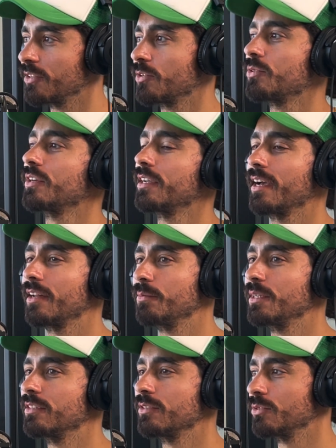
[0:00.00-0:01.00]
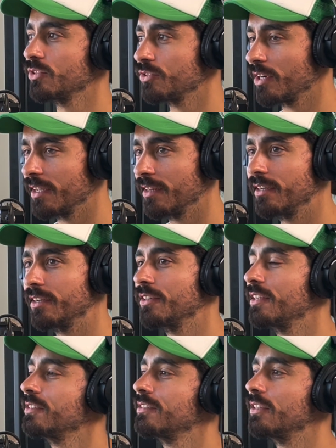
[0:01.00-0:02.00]
the Courier Academy to Australia
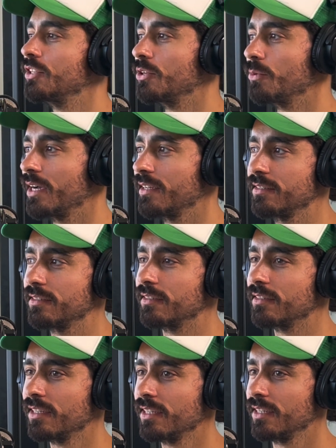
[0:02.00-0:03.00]
and then to the US and